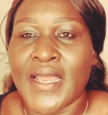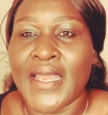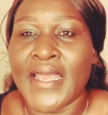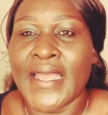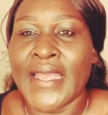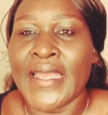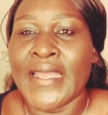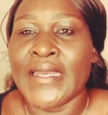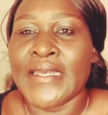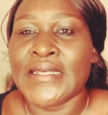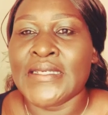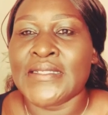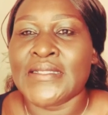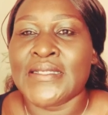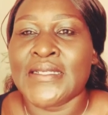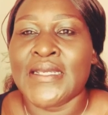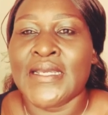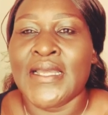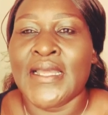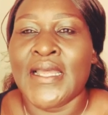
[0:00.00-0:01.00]
and
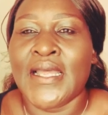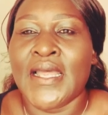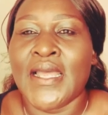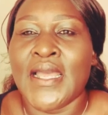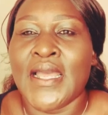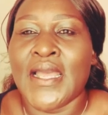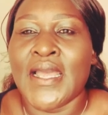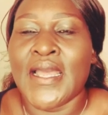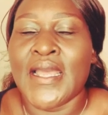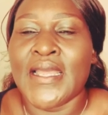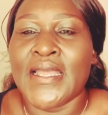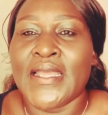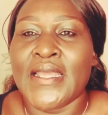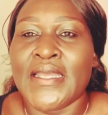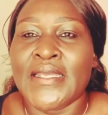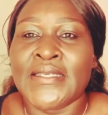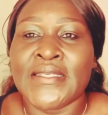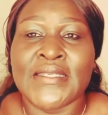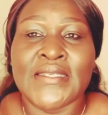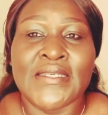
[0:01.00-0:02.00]

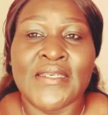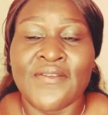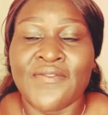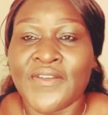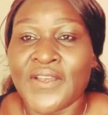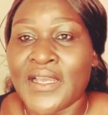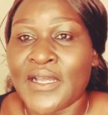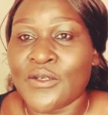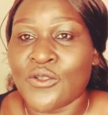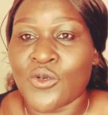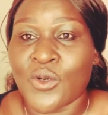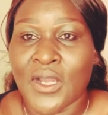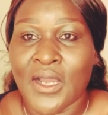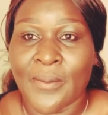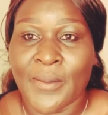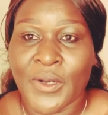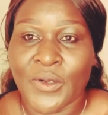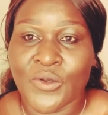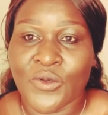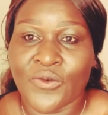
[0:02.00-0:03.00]
it's difficult to come
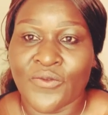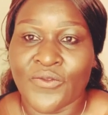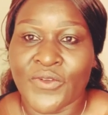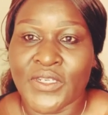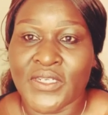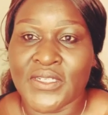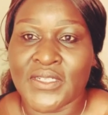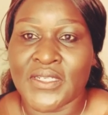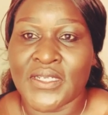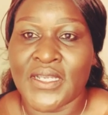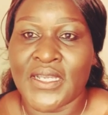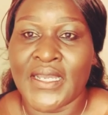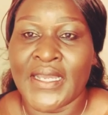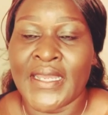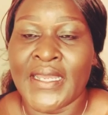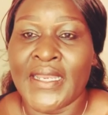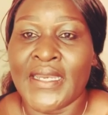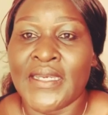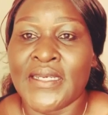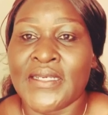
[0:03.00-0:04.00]
out of it.
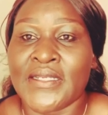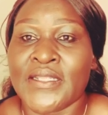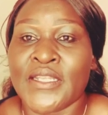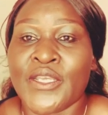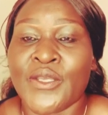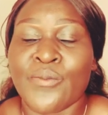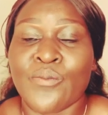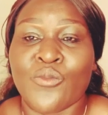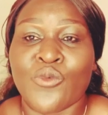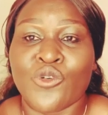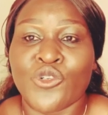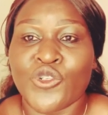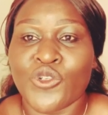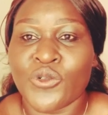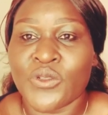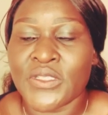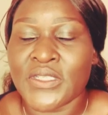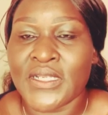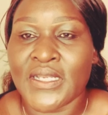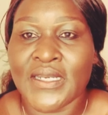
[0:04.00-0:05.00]
And the
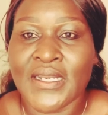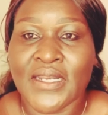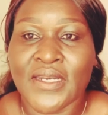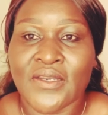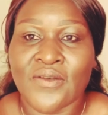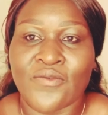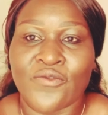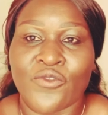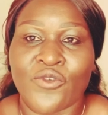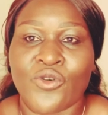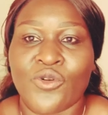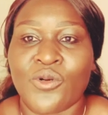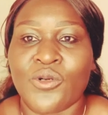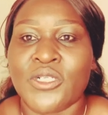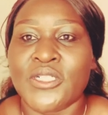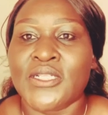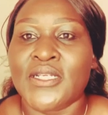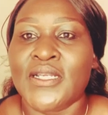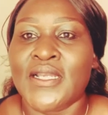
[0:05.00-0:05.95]
emotions that are involved